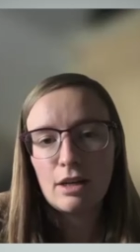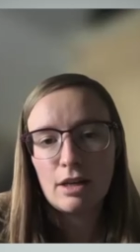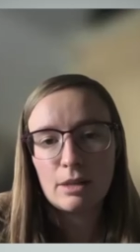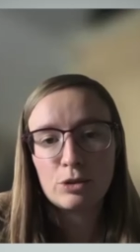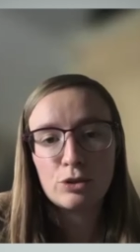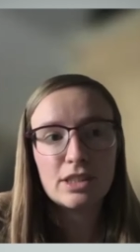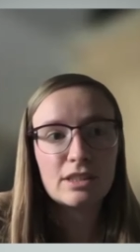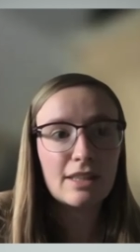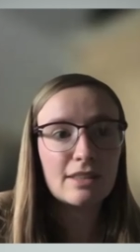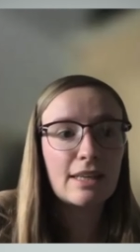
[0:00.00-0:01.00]
so it's
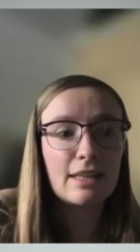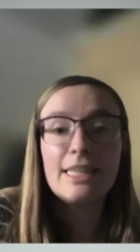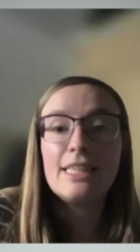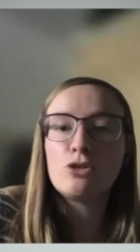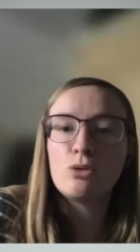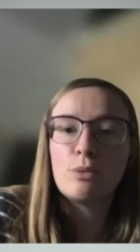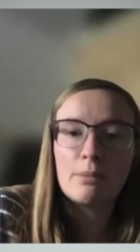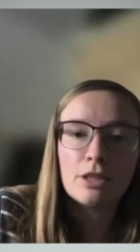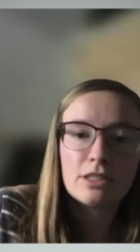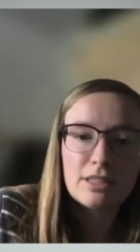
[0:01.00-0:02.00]
cells that lead to
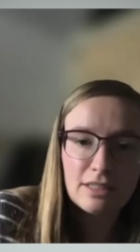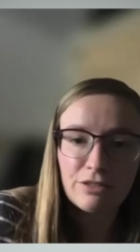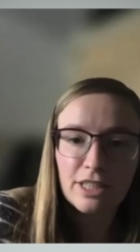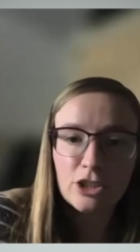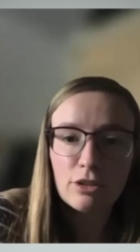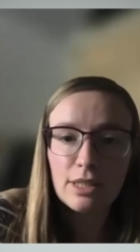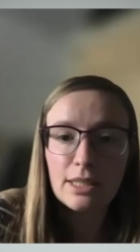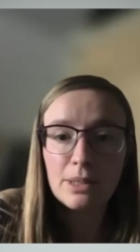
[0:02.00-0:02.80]
white blood cells eventually